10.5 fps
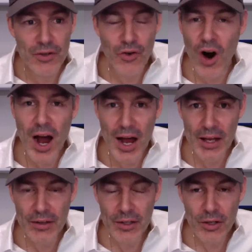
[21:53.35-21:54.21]
try
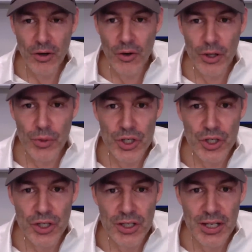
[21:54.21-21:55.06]
or that we
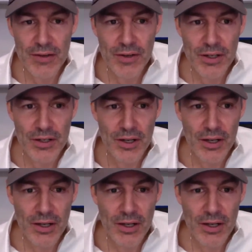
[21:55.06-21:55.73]
shouldn't even